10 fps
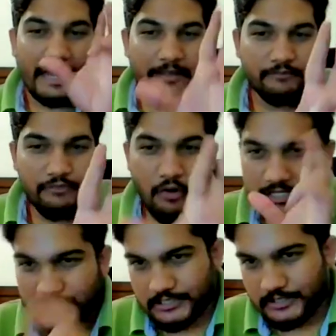prime
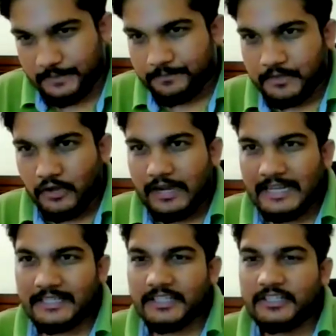focus
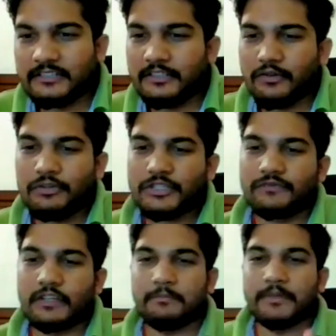while teaching the
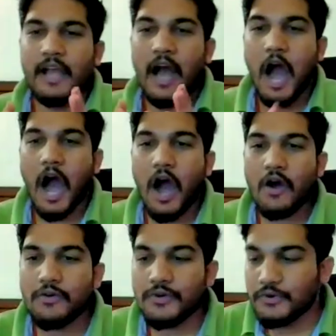course will be
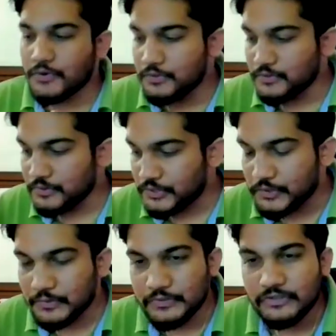how do you
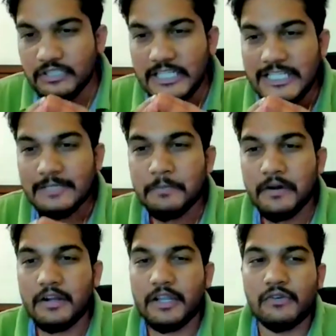use this
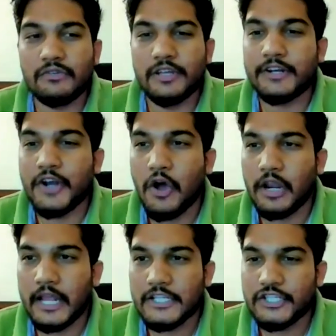particular
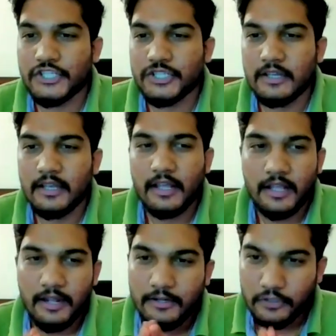knowledge
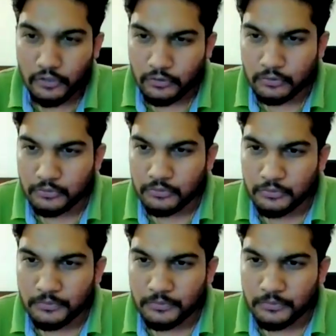to